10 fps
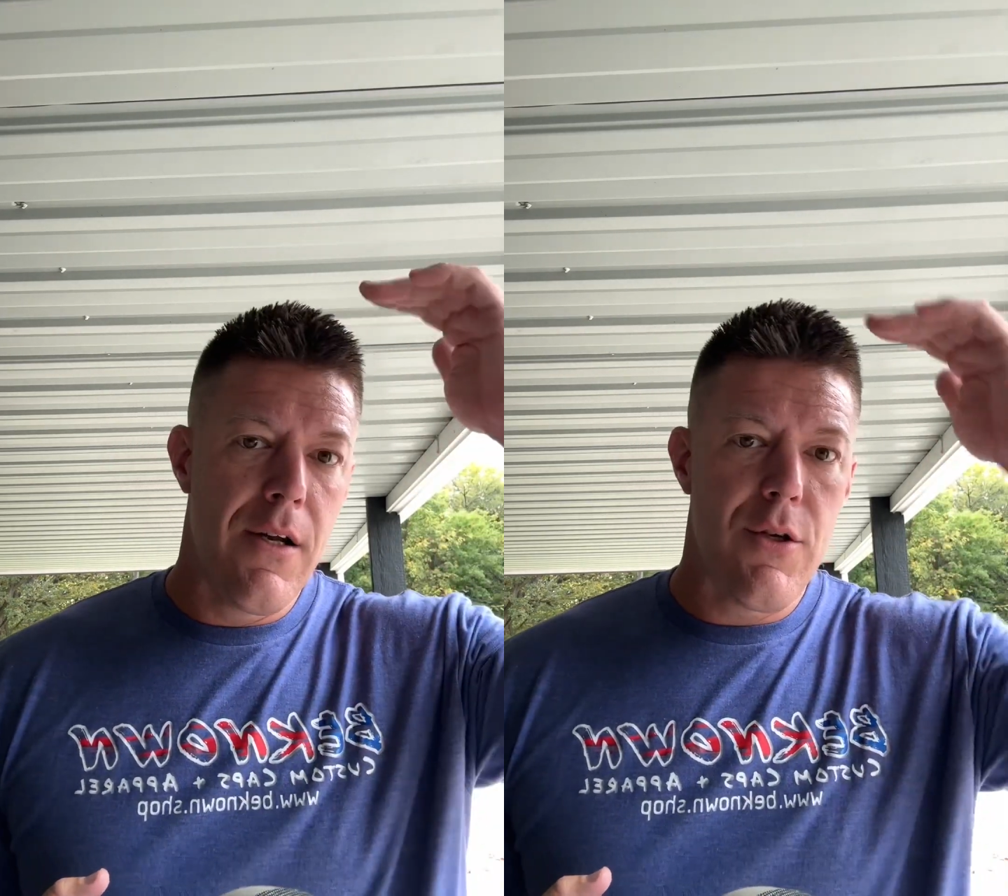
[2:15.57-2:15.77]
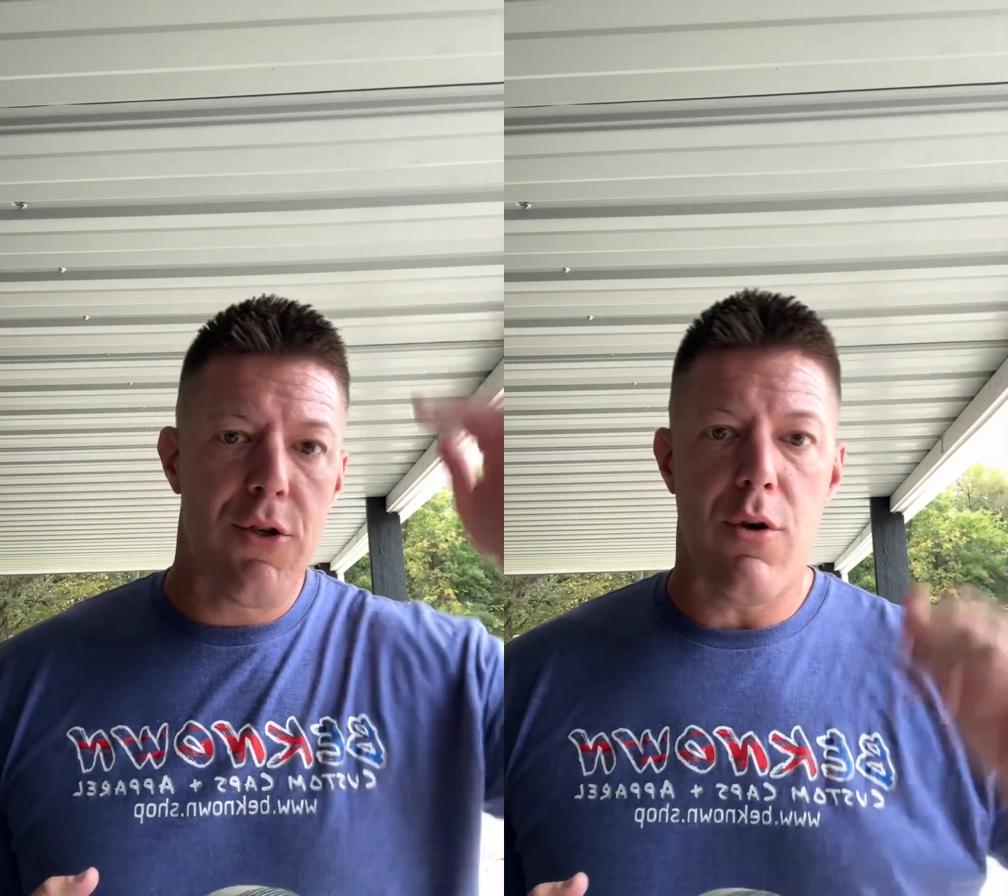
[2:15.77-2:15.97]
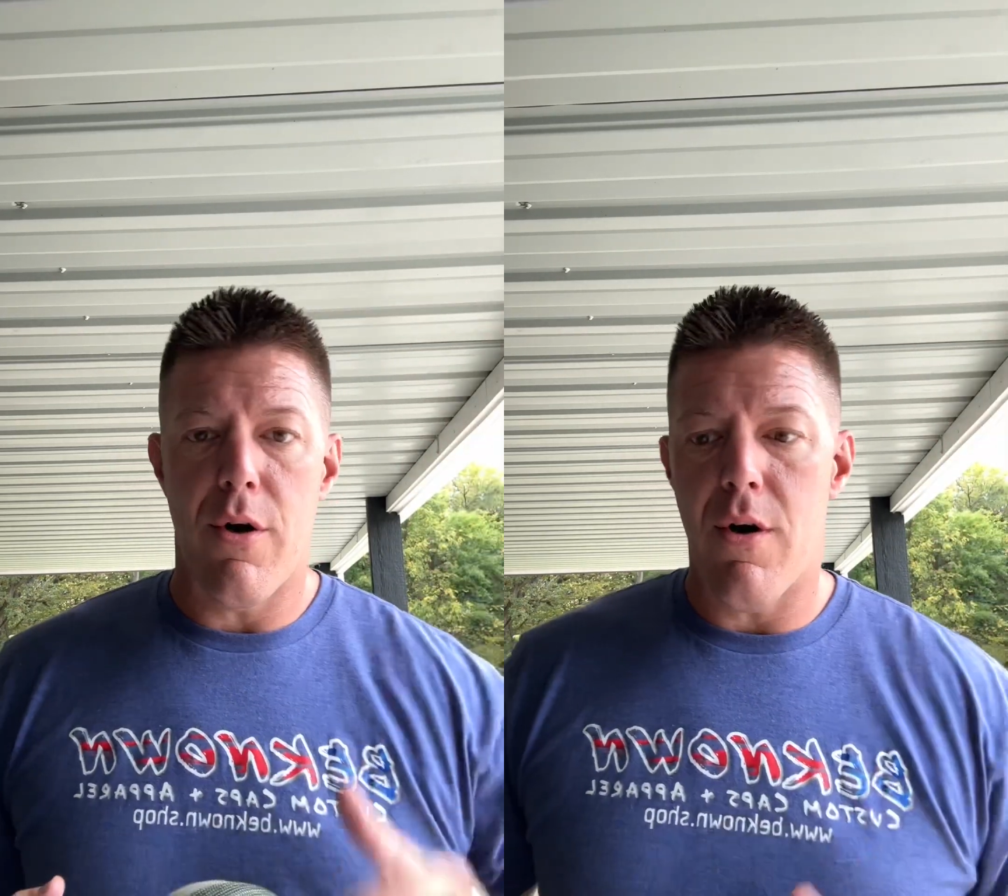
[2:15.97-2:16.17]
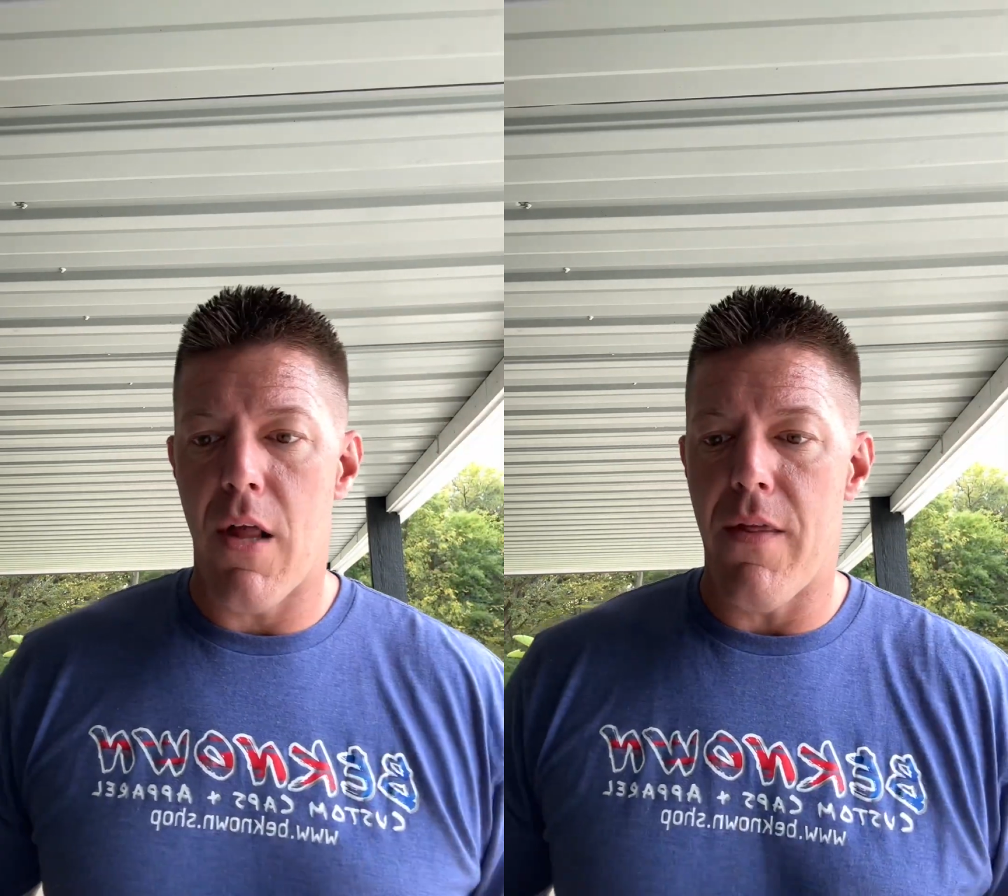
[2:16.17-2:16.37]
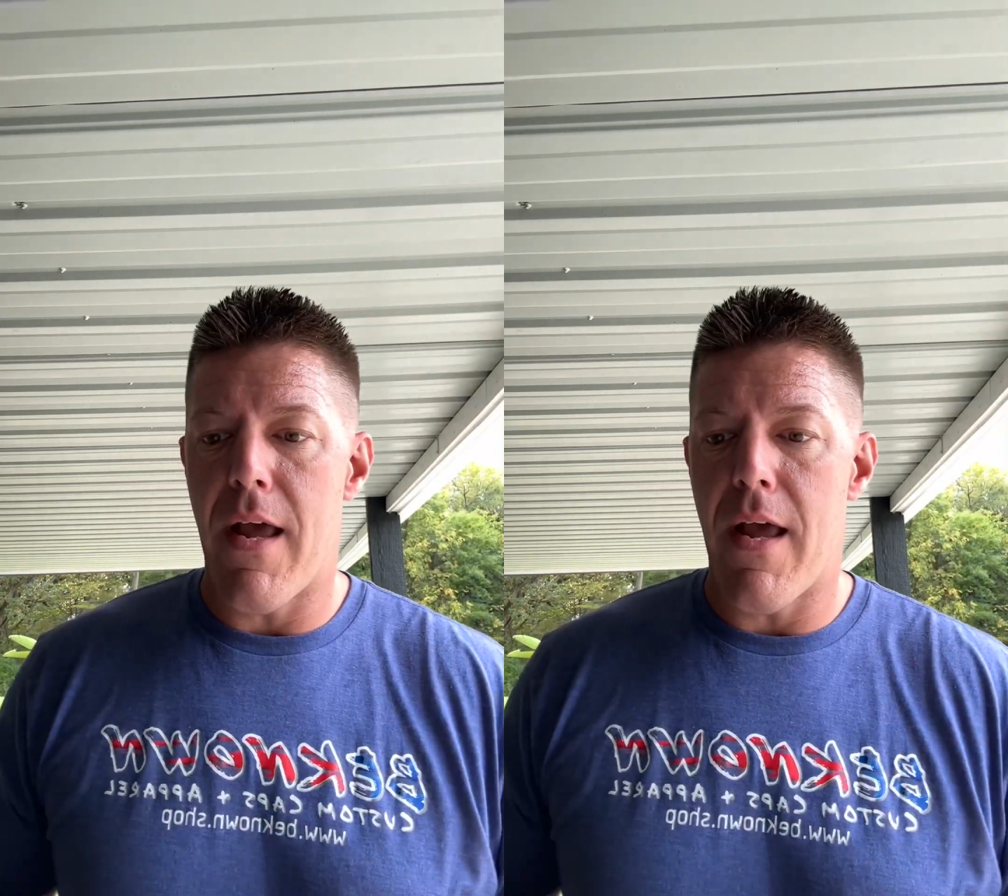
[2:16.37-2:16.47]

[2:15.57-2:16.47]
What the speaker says: shorter on the